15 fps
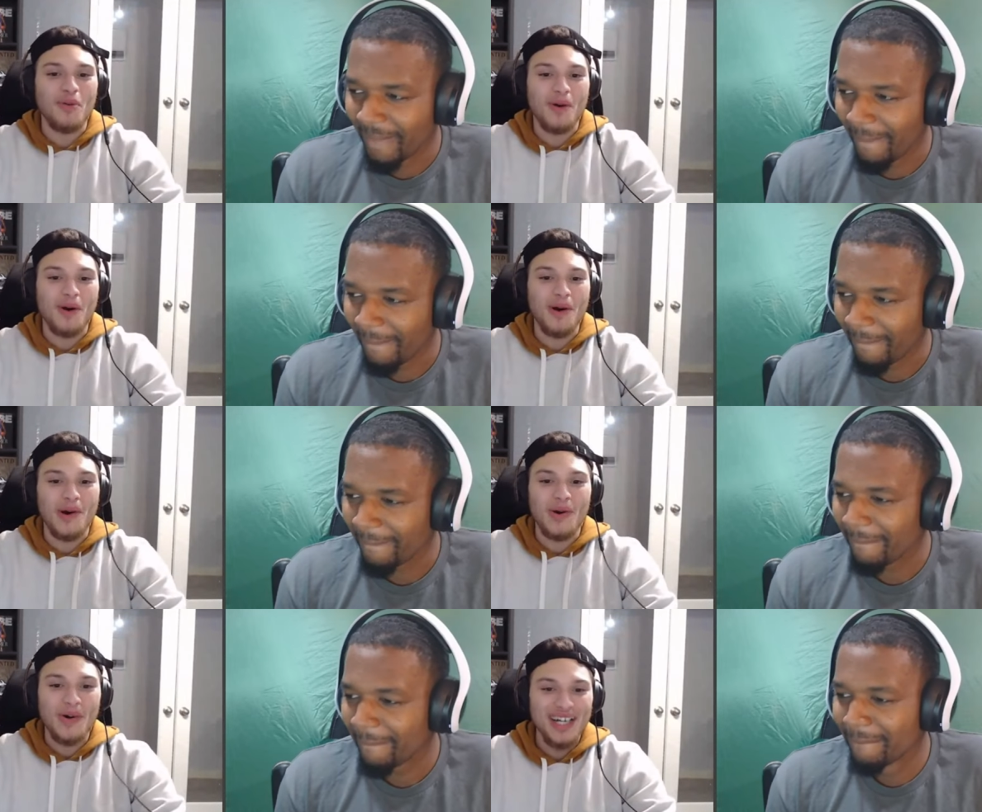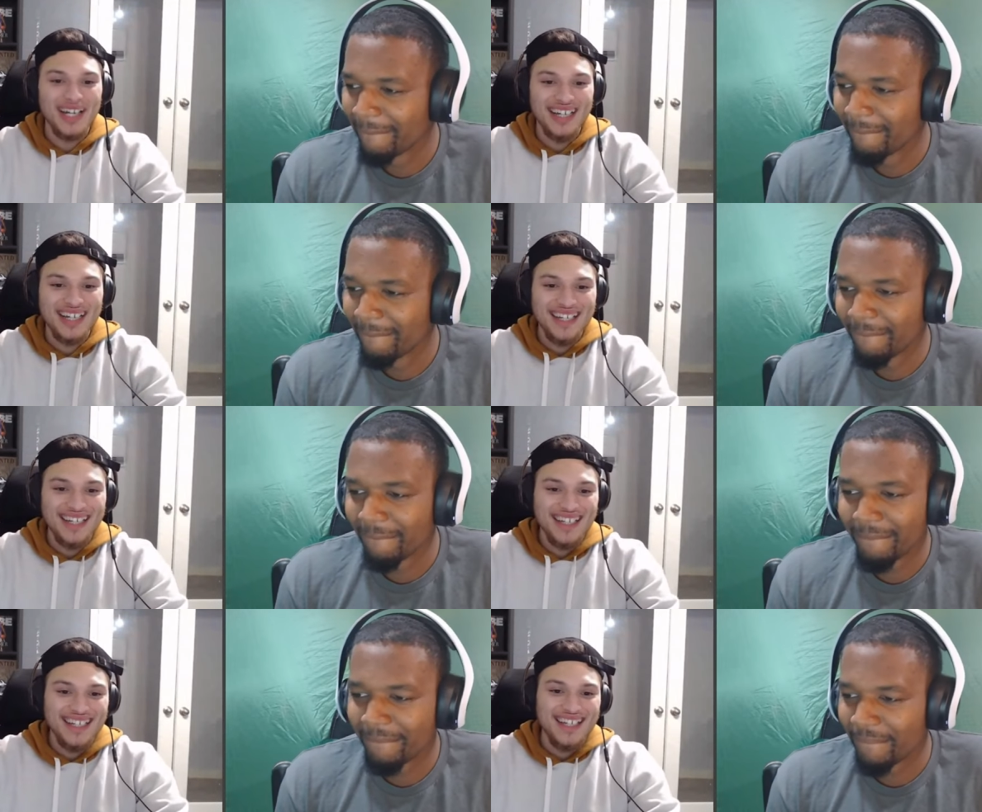Speaker 1: bro.
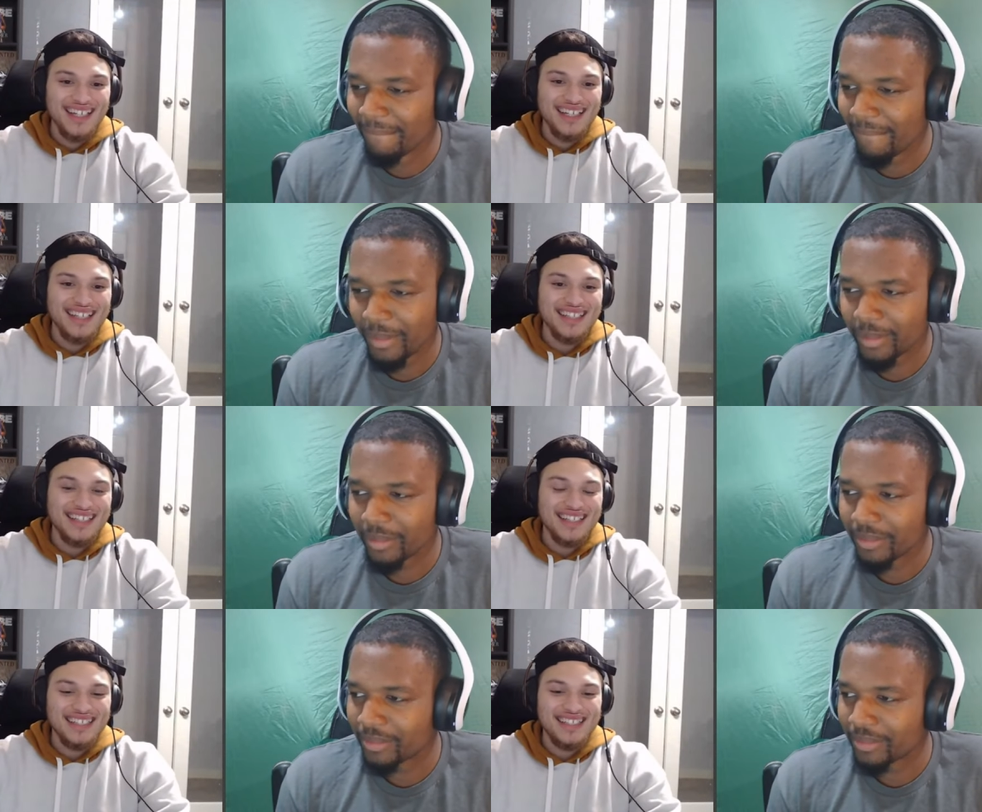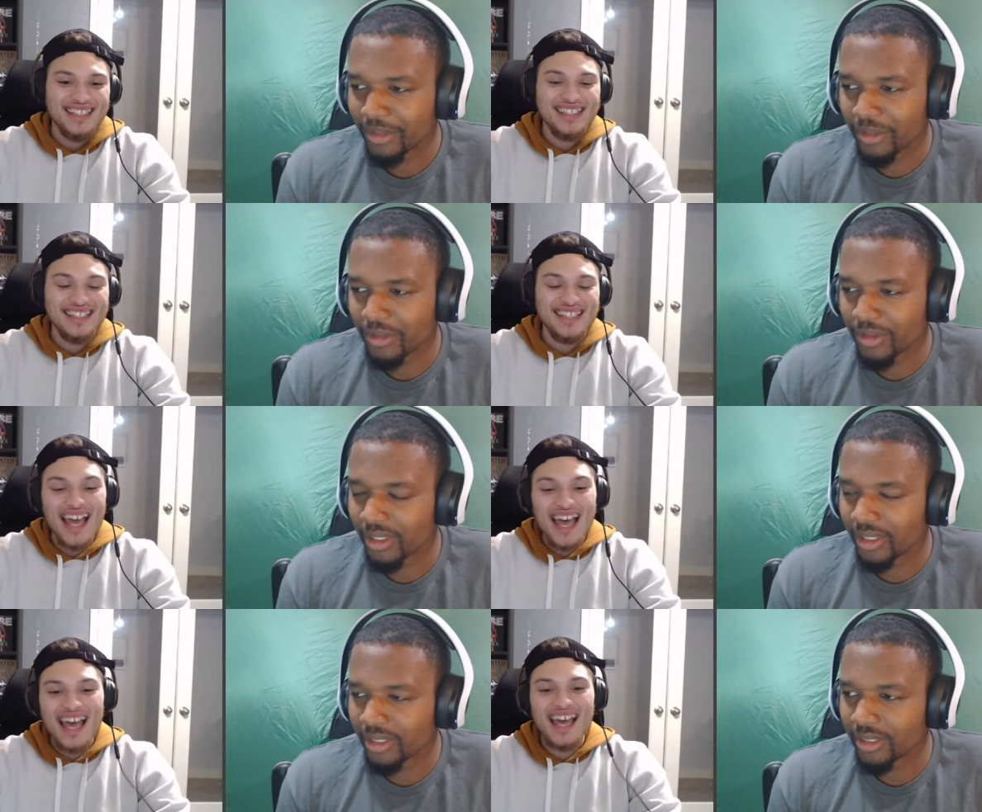Crazy.
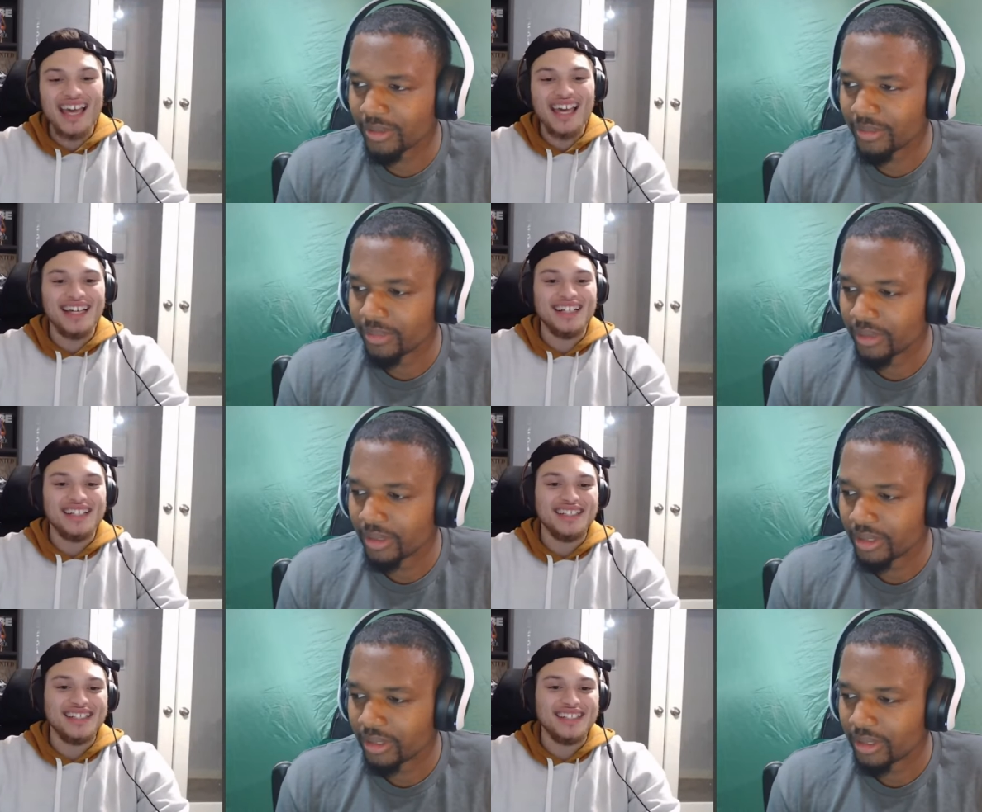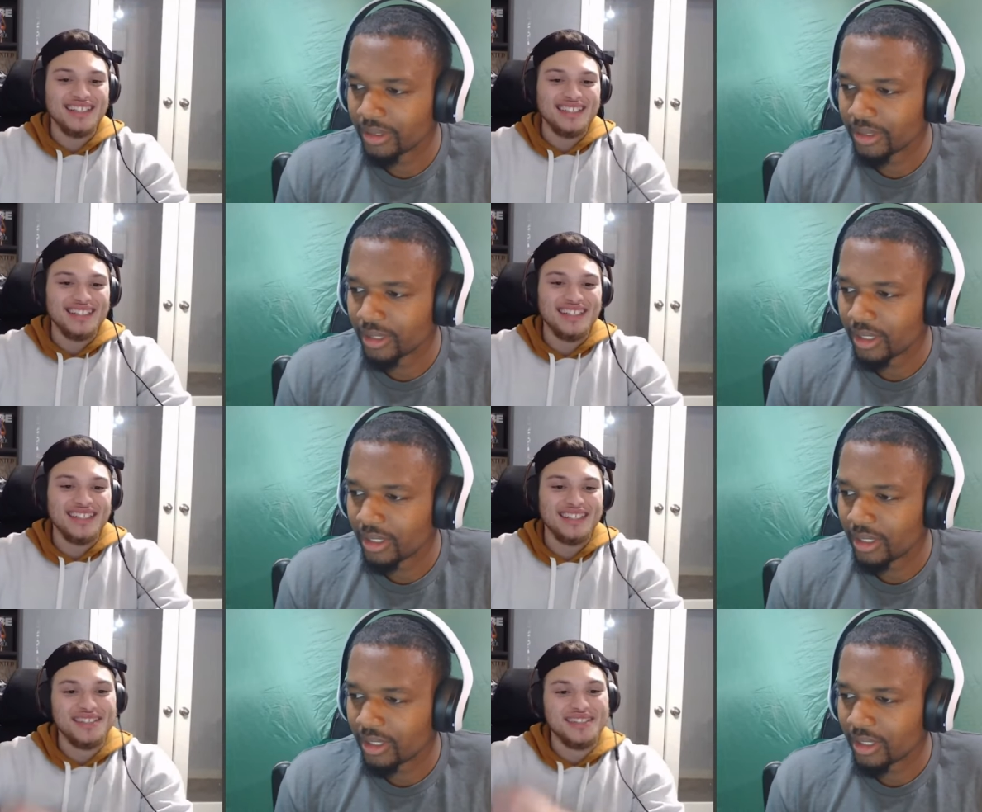Dang,
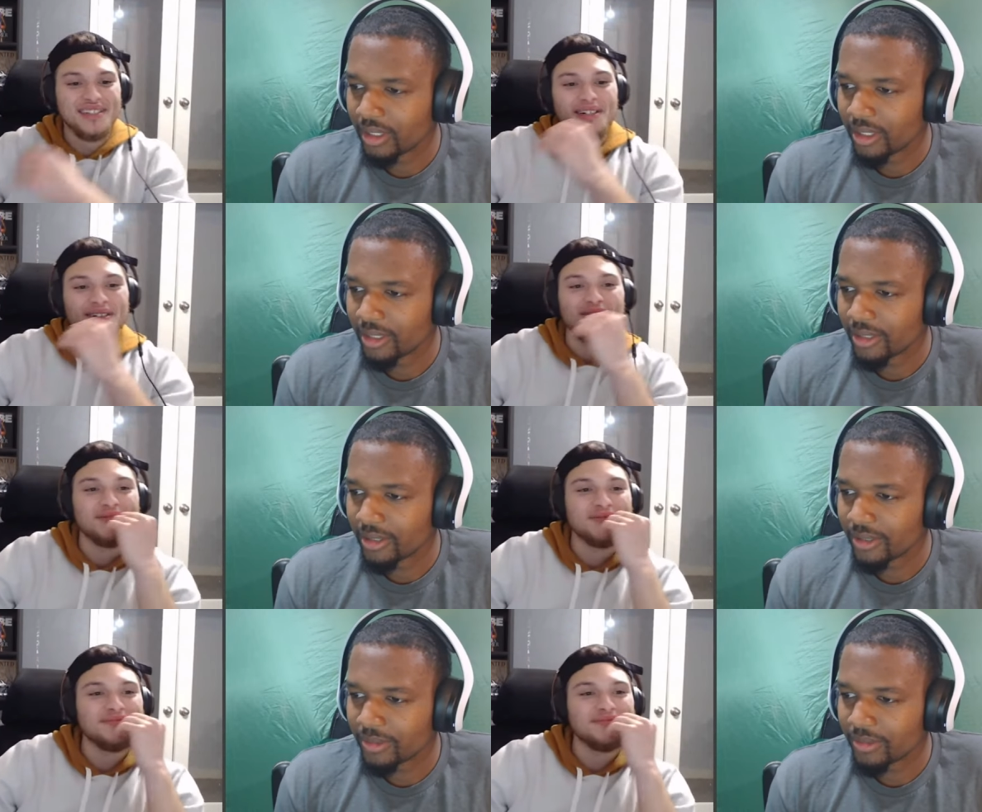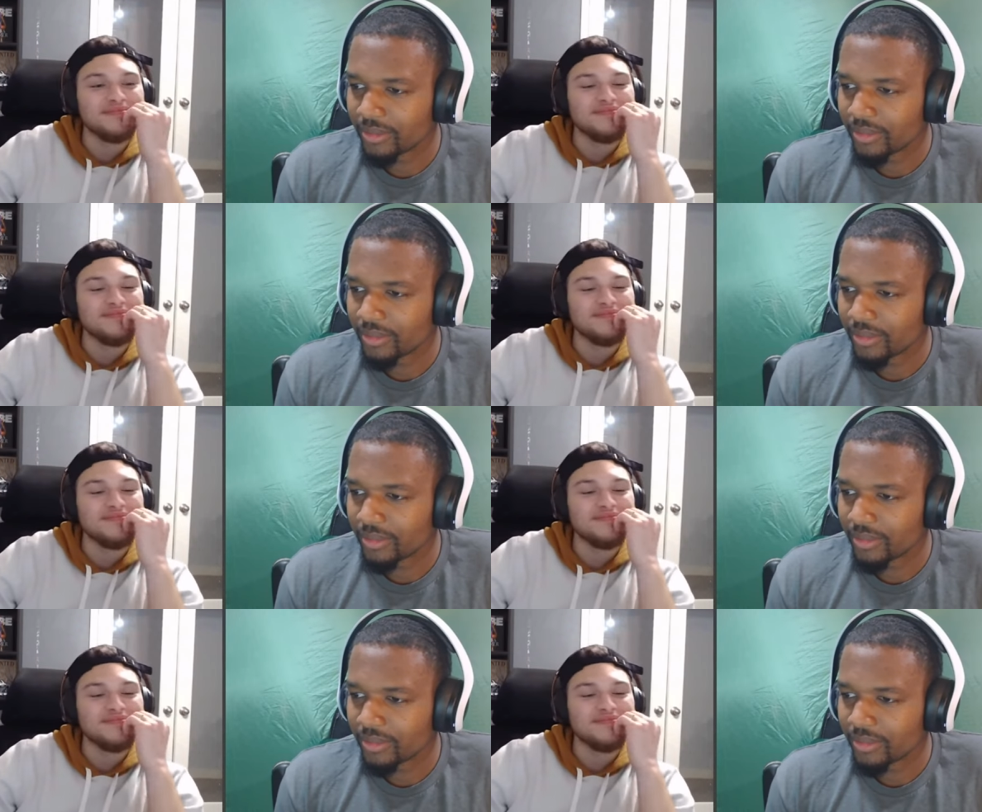that's tough.